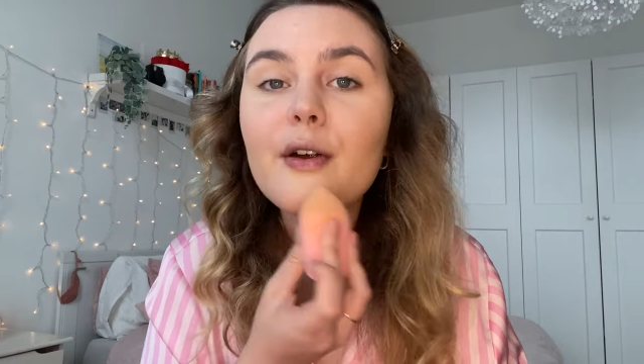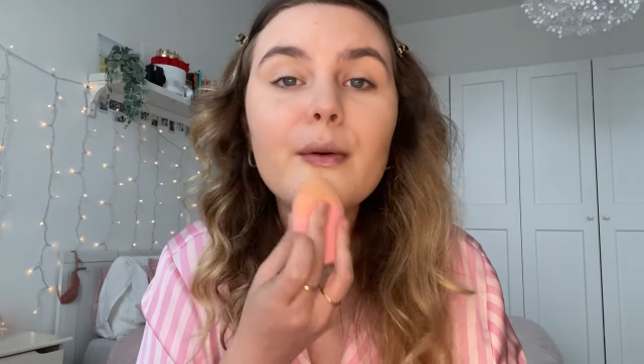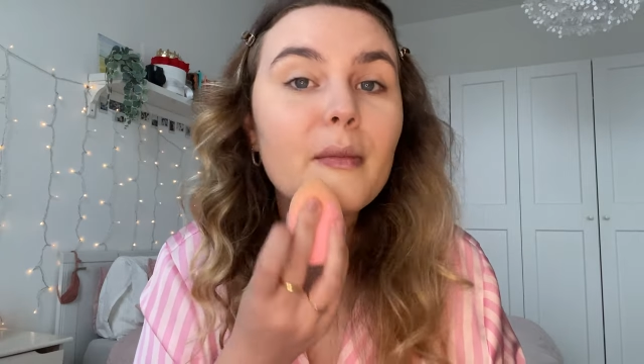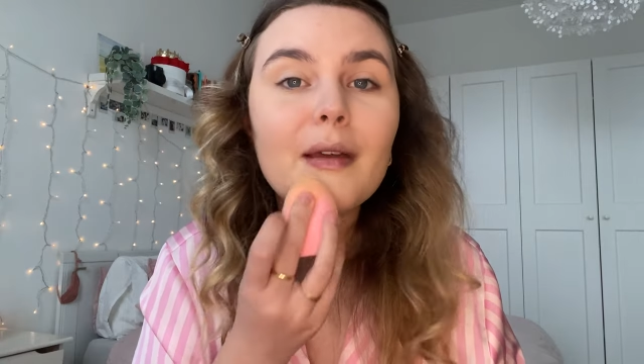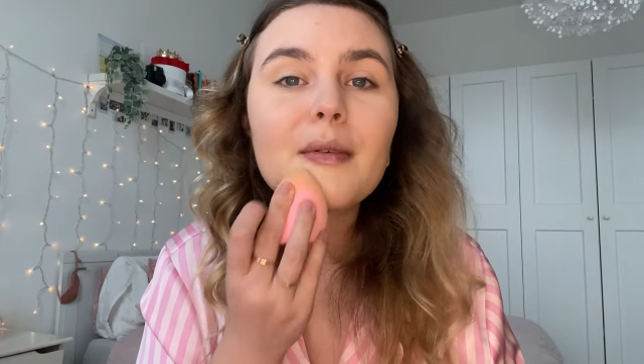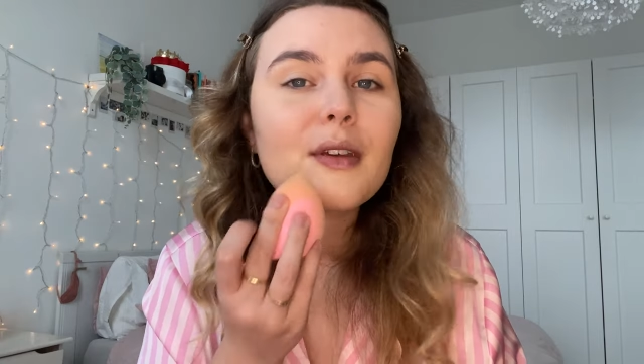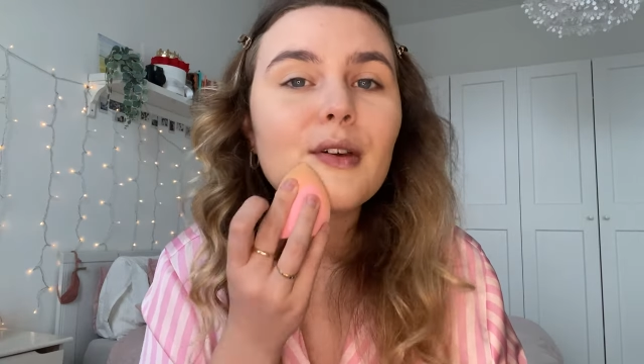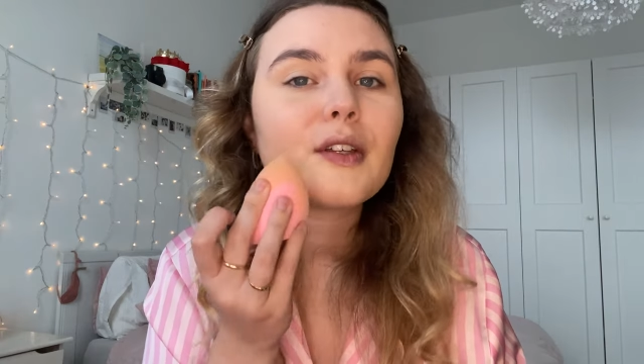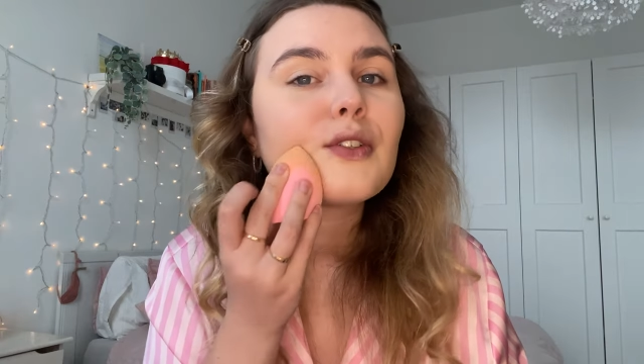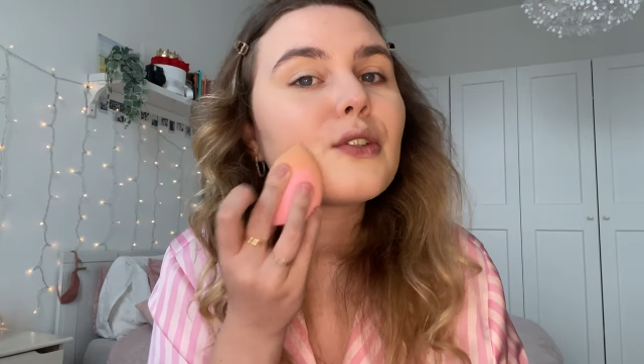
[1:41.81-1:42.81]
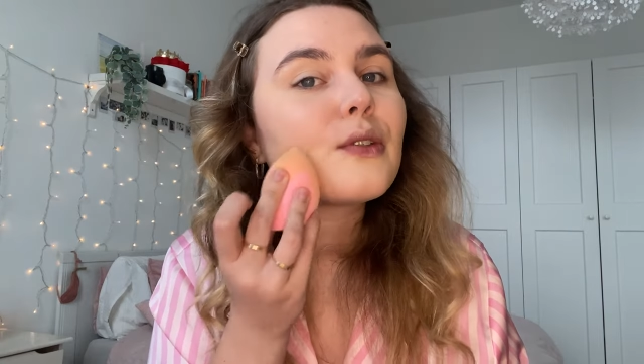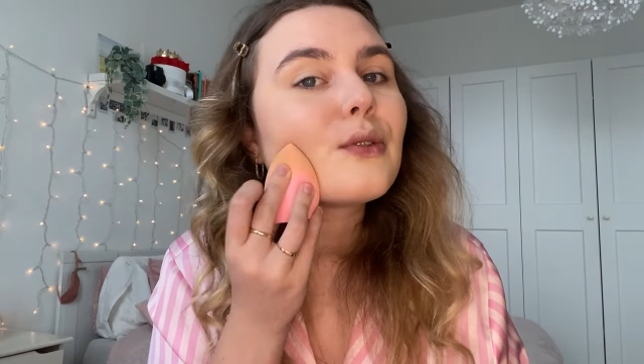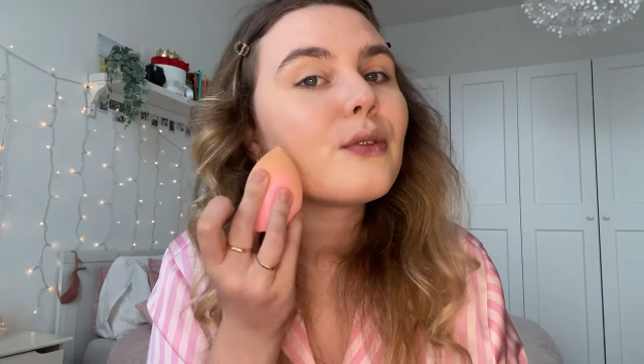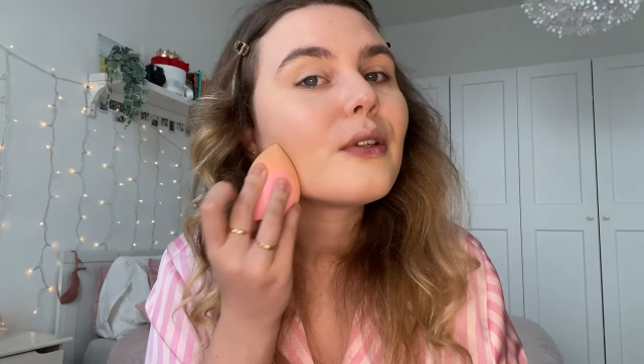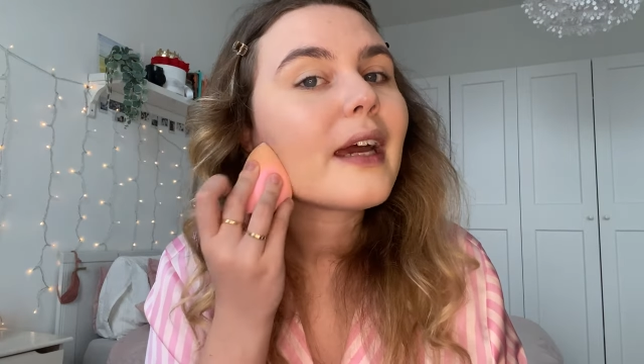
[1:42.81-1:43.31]
or maybe you can just
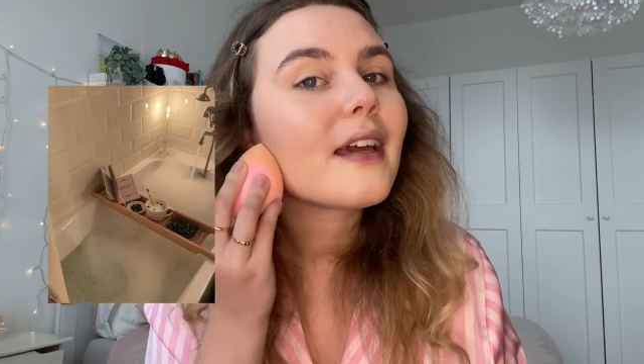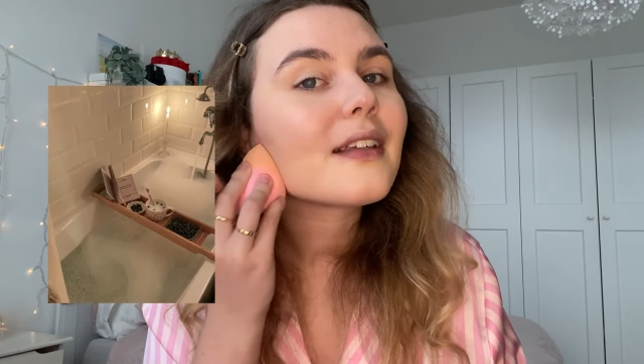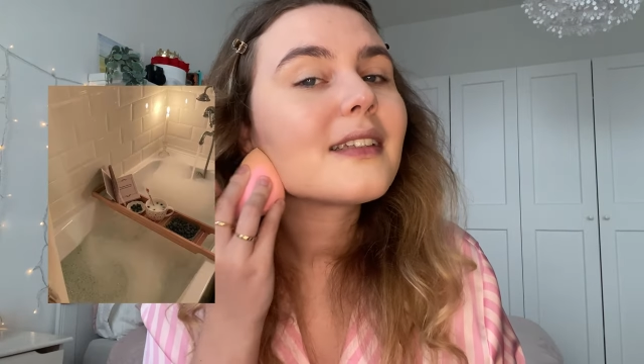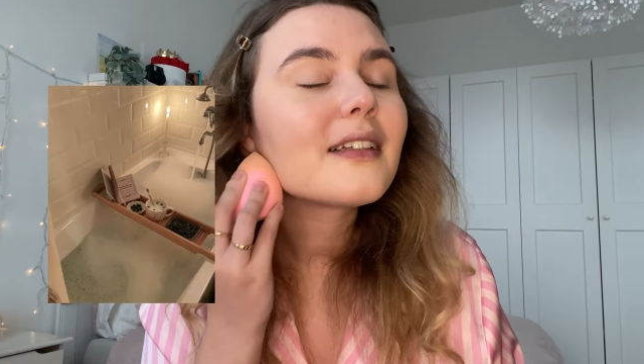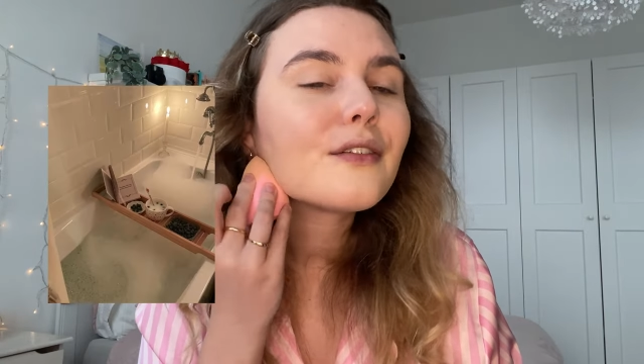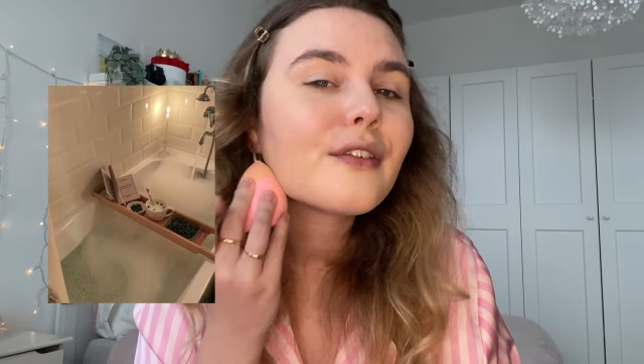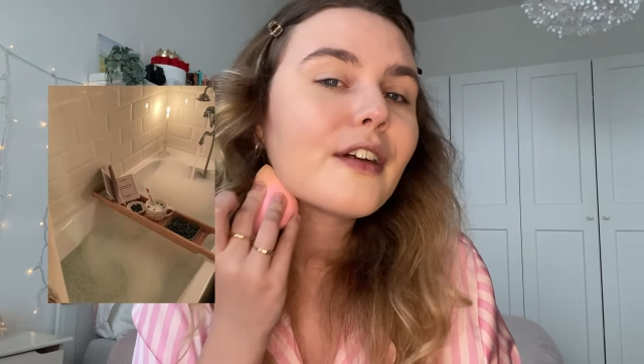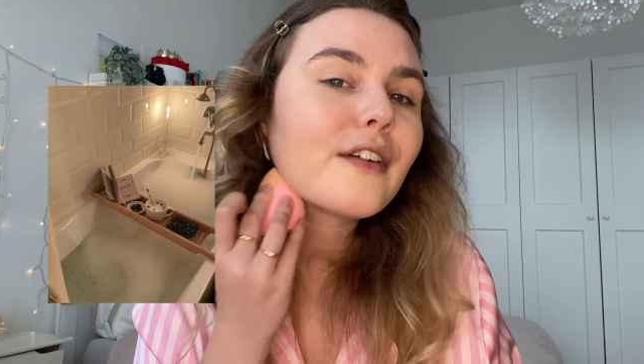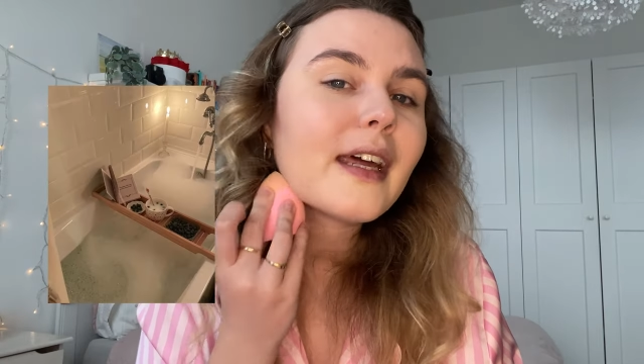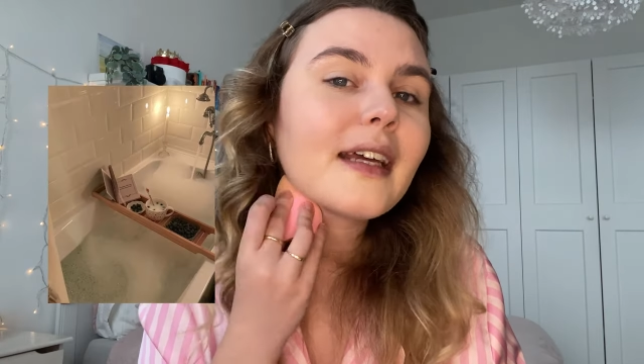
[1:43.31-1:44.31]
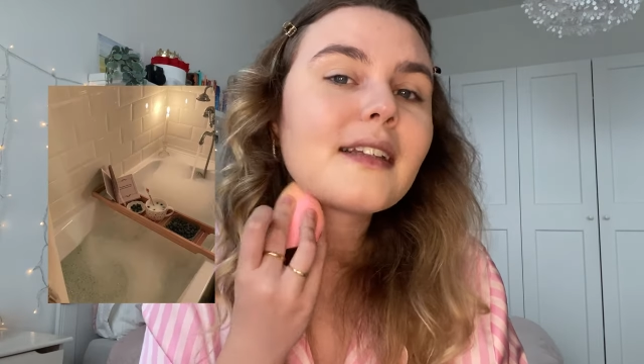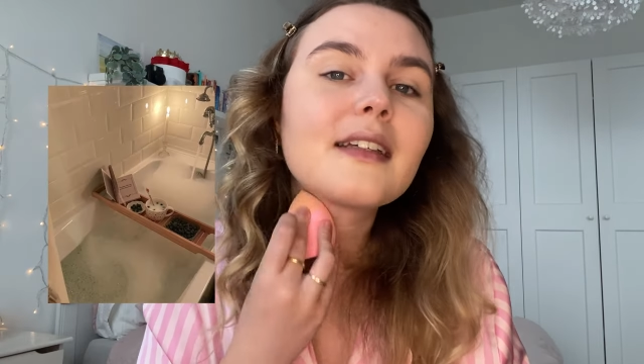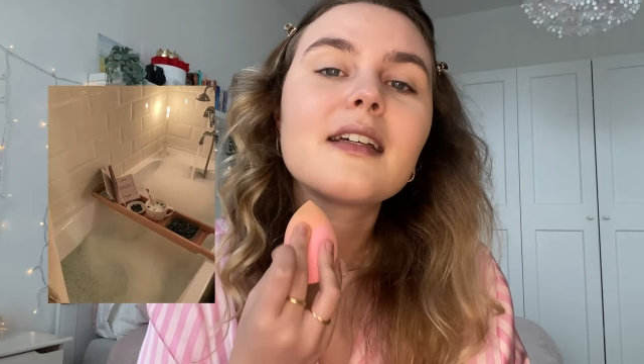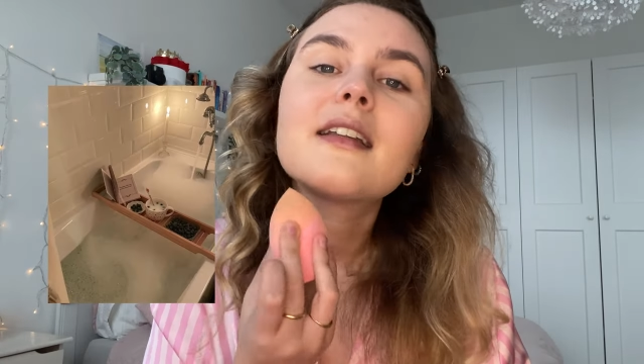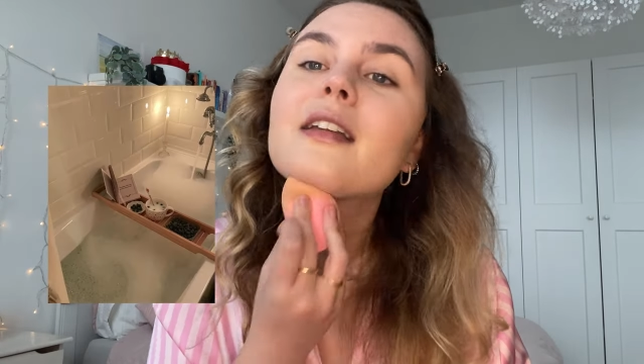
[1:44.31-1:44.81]
do like a self-care night
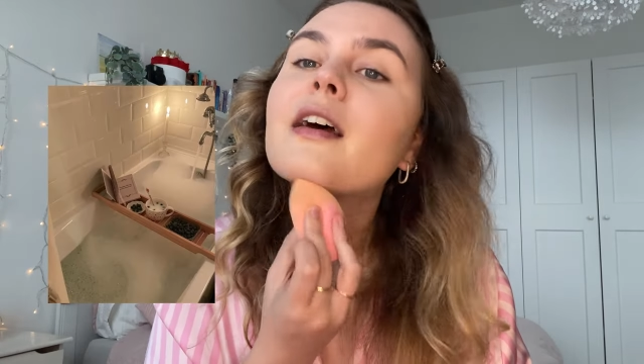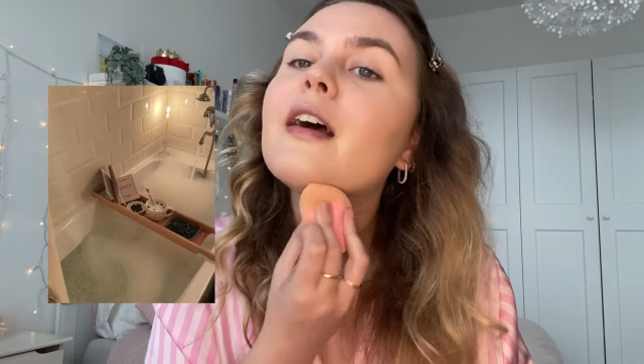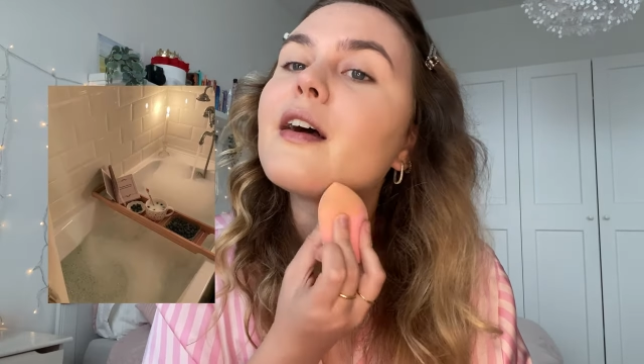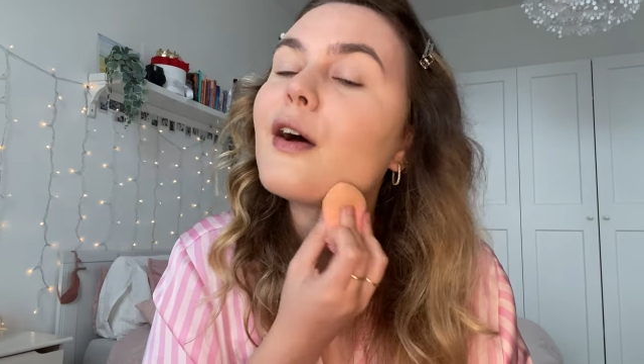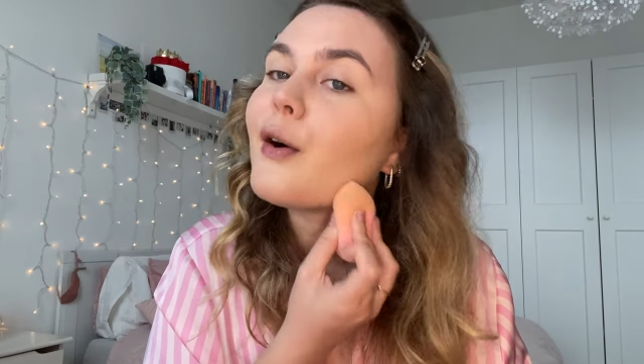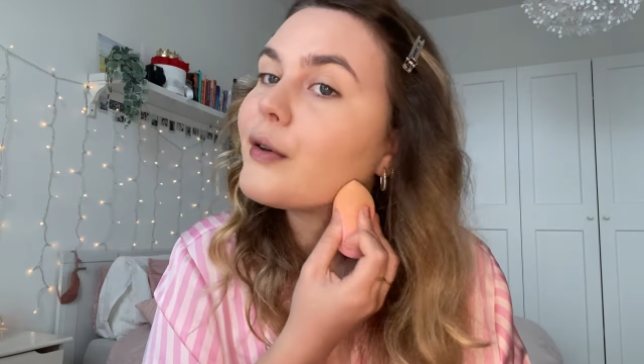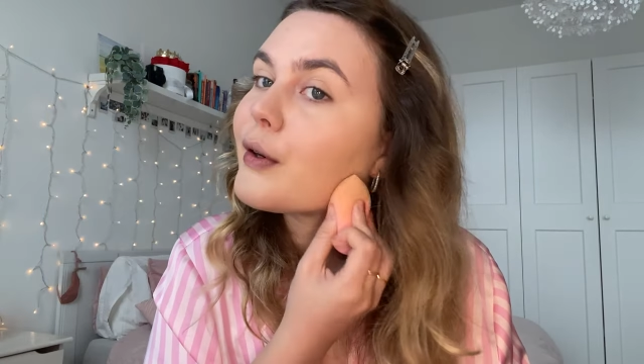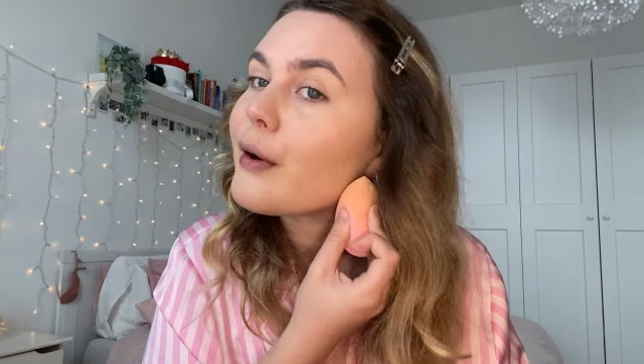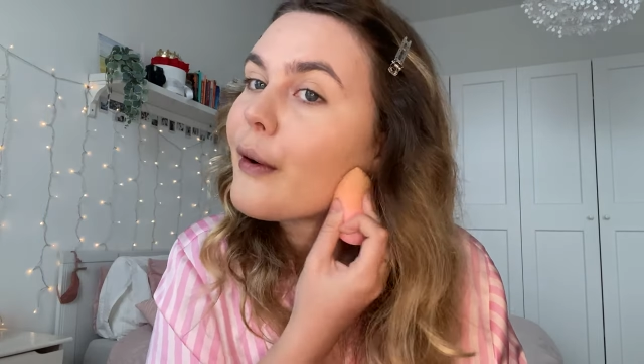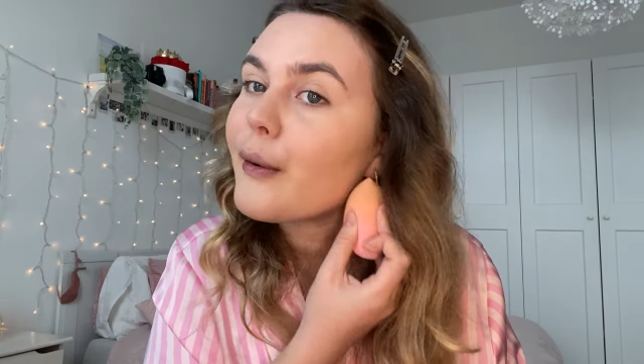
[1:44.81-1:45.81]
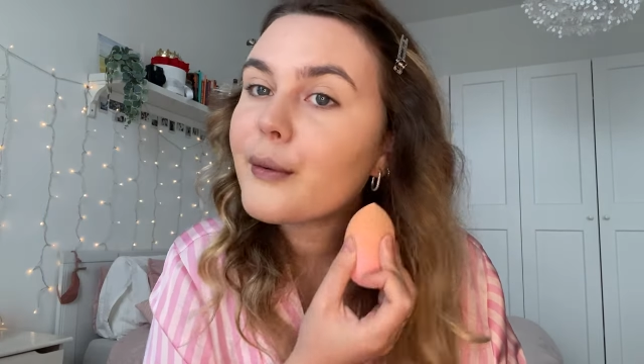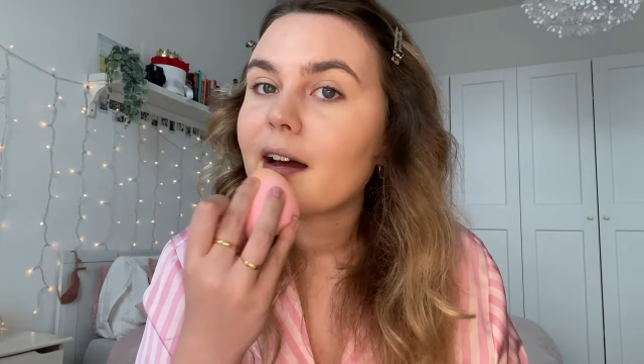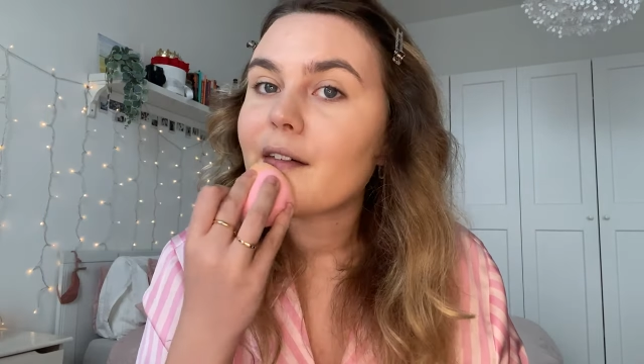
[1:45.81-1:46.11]
in on your own.